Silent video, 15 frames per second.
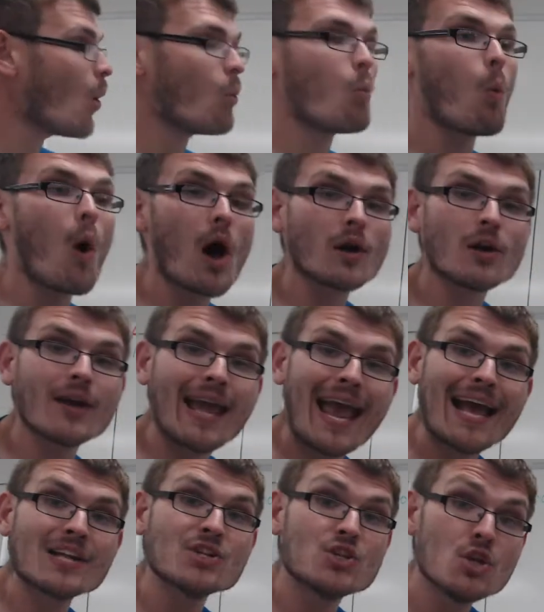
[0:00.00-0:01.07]
Water
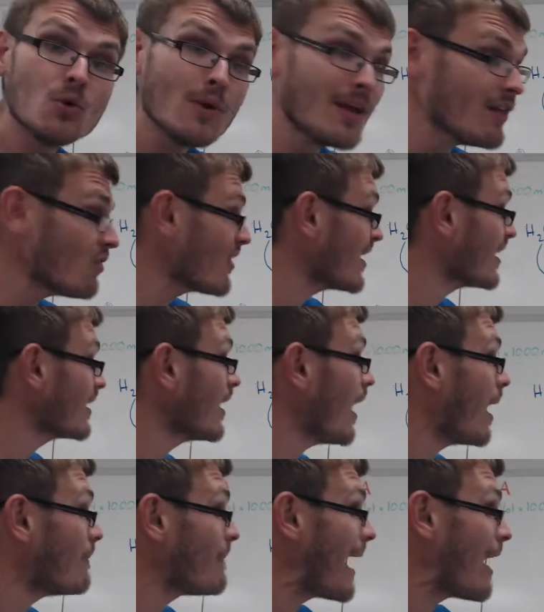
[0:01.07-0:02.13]
can't do anything
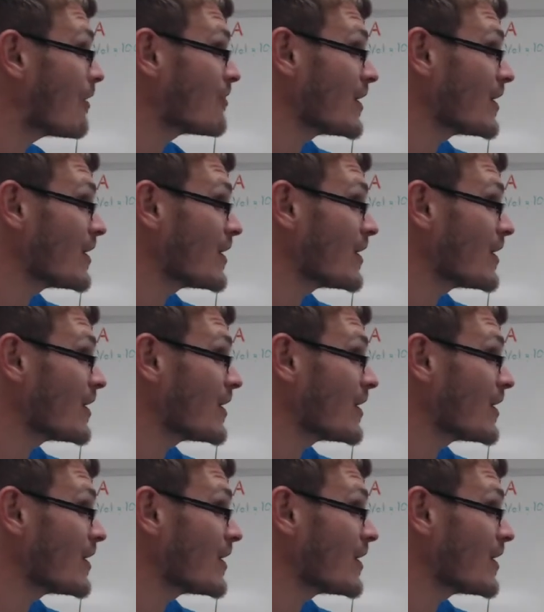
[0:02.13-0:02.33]
about